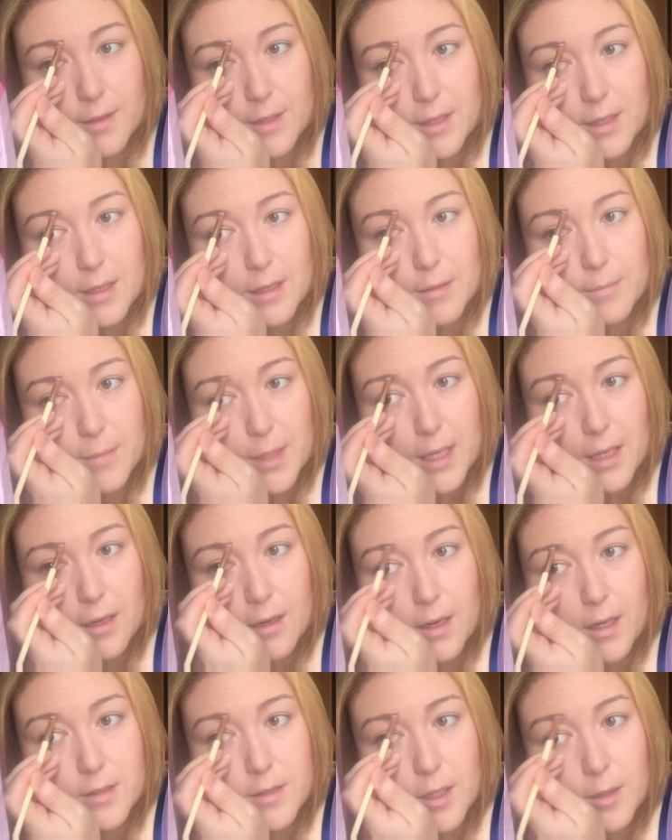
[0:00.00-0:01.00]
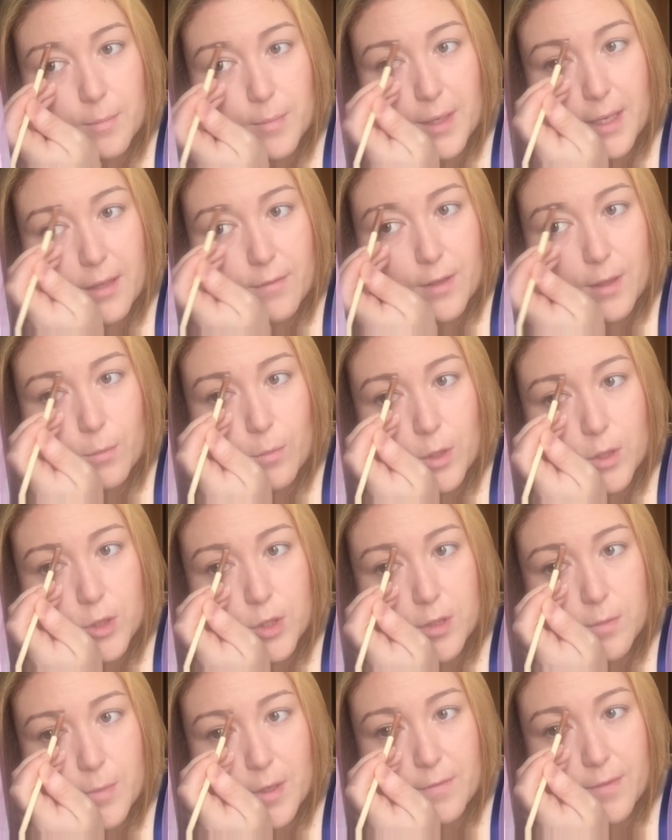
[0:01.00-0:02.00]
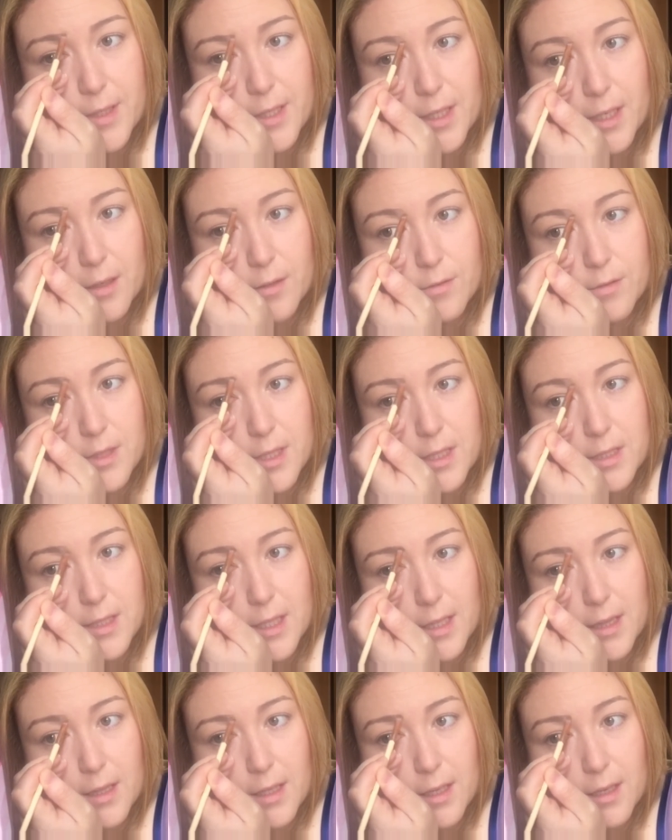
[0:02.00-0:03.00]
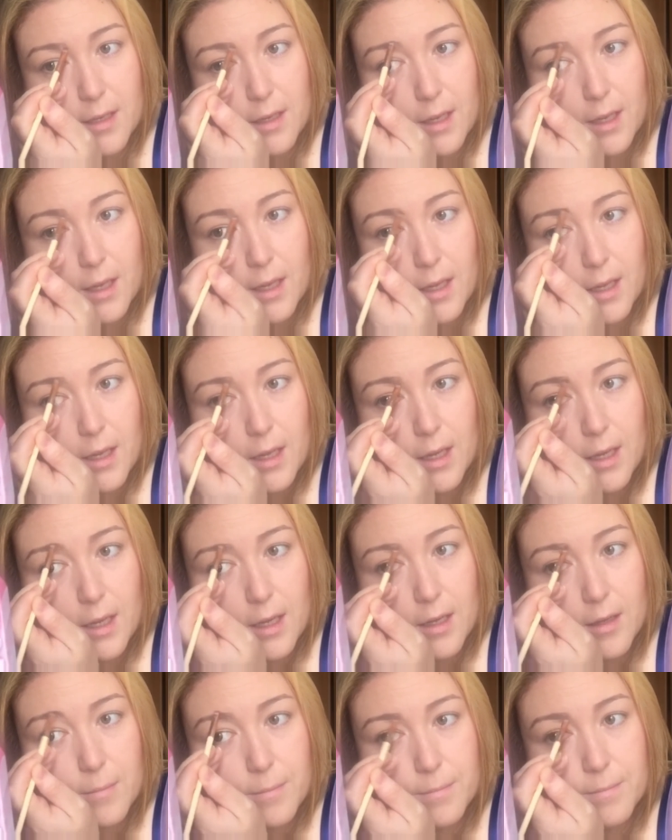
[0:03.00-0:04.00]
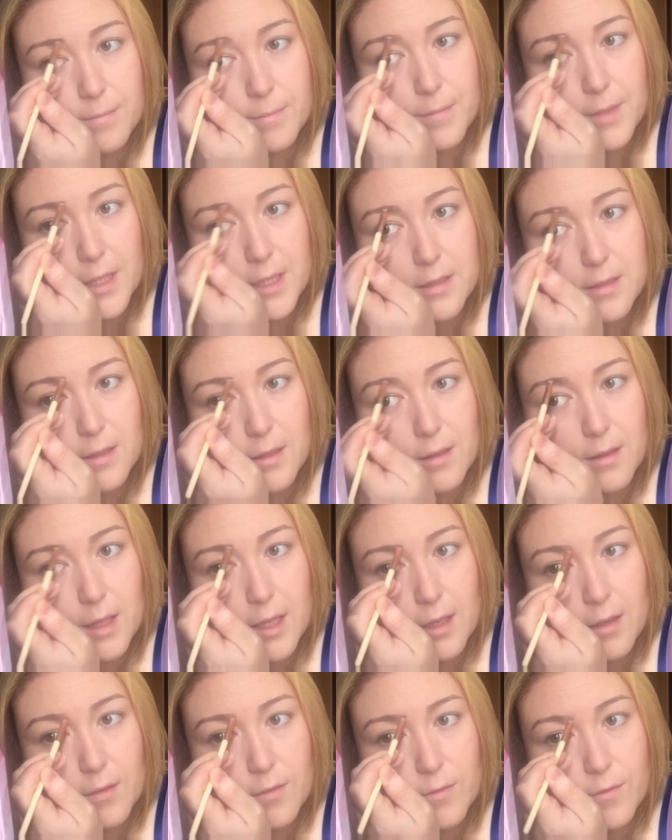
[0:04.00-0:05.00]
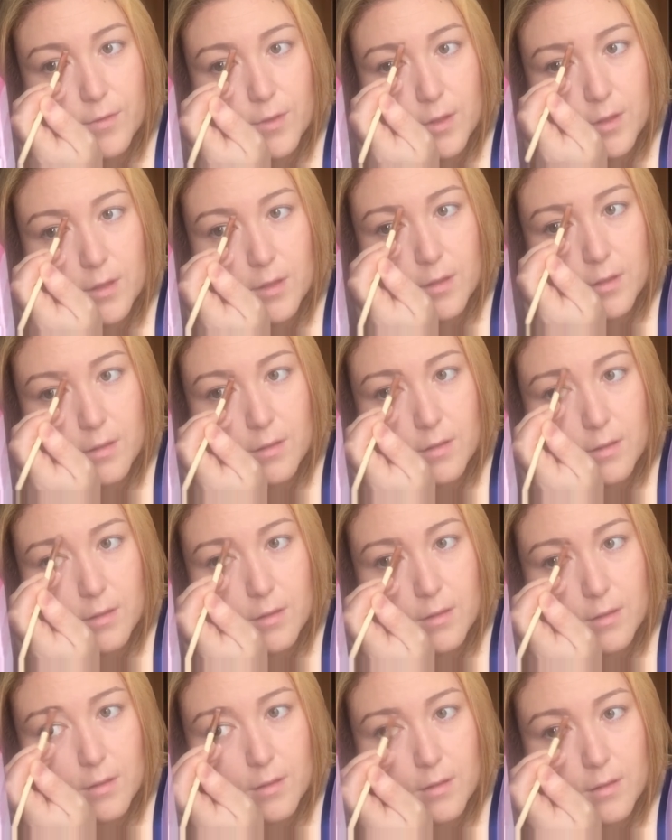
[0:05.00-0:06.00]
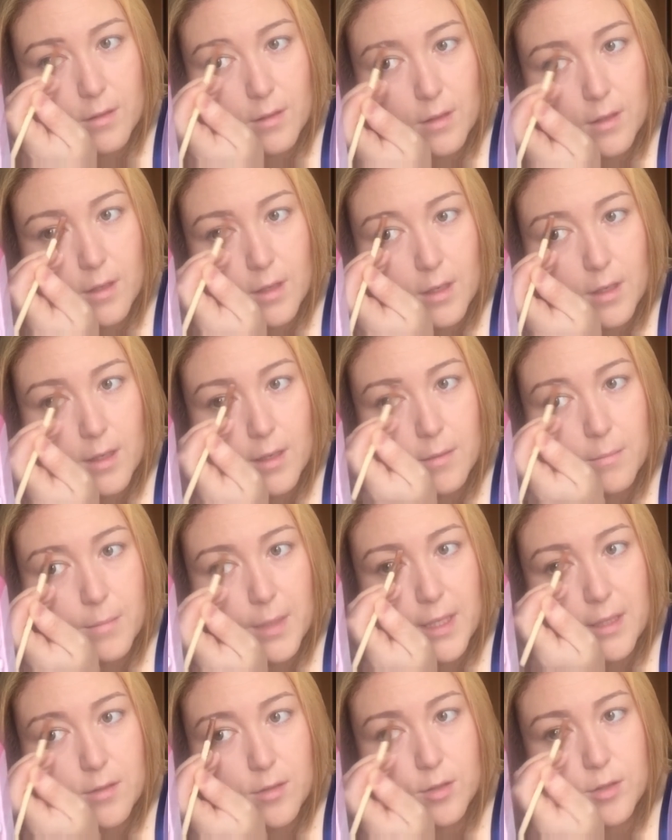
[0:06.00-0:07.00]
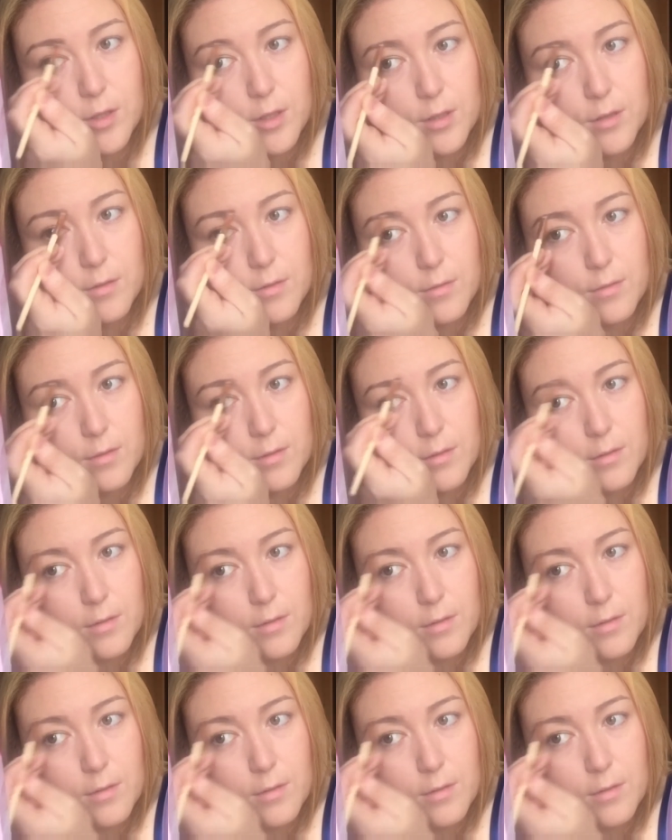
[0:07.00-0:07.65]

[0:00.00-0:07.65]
I don't believe he watches my videos. He said that it's a thing for me to do.